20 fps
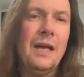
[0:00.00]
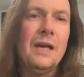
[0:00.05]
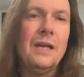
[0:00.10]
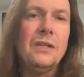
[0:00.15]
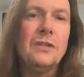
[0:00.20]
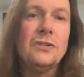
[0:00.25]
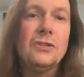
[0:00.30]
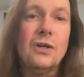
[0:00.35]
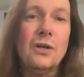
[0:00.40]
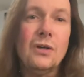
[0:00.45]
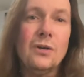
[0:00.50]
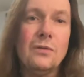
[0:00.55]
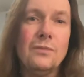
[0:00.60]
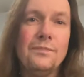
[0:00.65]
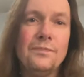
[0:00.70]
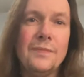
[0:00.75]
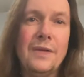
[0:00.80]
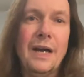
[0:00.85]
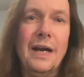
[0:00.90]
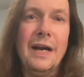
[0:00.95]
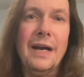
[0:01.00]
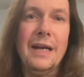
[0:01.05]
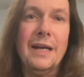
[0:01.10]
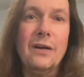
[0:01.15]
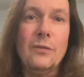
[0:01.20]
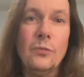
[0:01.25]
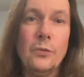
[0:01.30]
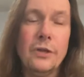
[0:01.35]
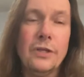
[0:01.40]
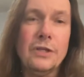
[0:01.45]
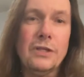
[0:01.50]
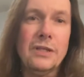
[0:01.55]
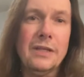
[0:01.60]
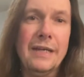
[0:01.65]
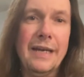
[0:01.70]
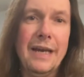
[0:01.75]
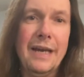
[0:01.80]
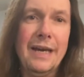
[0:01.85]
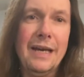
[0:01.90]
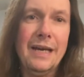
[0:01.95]
so I originally
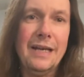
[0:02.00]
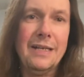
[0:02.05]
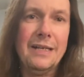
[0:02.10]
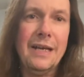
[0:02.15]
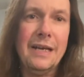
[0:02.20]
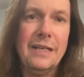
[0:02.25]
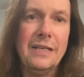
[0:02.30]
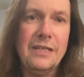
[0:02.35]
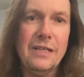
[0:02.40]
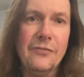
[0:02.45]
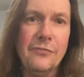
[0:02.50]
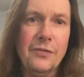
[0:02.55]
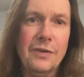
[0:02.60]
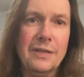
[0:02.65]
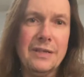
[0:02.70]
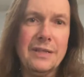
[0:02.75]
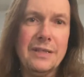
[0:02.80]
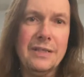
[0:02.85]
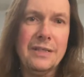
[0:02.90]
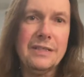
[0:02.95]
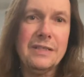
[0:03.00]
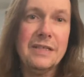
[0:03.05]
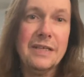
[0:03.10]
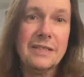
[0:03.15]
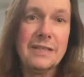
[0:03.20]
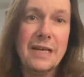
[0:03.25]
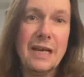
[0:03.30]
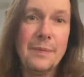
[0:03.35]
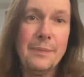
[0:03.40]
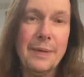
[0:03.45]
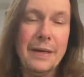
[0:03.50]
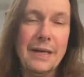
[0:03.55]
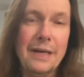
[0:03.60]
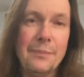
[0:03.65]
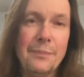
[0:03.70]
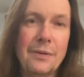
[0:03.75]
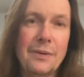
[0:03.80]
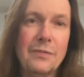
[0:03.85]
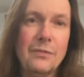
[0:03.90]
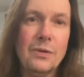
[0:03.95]
had a different Tic Tac
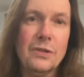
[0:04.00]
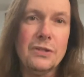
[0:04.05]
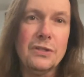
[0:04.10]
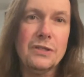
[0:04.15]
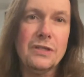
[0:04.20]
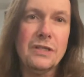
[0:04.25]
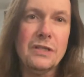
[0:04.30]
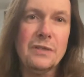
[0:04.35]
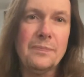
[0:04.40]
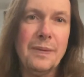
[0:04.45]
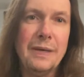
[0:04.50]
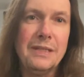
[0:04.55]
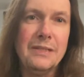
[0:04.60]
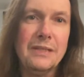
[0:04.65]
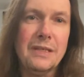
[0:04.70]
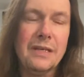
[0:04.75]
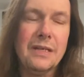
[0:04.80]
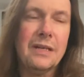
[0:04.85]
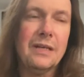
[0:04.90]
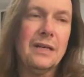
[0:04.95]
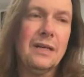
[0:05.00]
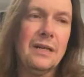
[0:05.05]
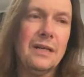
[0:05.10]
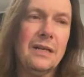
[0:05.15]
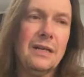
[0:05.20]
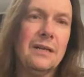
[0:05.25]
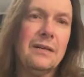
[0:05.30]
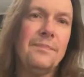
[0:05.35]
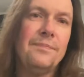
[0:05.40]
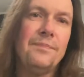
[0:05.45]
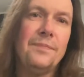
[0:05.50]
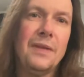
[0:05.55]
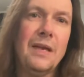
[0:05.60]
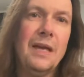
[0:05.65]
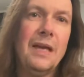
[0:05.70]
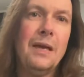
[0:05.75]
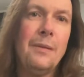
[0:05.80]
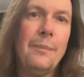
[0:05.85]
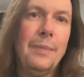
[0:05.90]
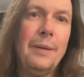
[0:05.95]
pickup, which is his basic
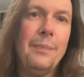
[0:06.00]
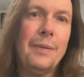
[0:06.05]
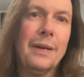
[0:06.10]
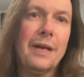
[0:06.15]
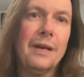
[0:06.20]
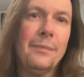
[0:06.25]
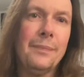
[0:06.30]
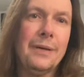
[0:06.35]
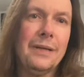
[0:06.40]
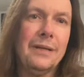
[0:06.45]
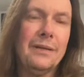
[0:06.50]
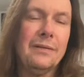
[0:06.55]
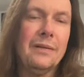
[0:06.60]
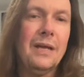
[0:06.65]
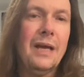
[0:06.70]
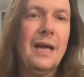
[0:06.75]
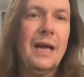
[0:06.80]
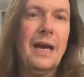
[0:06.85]
P pickup in here.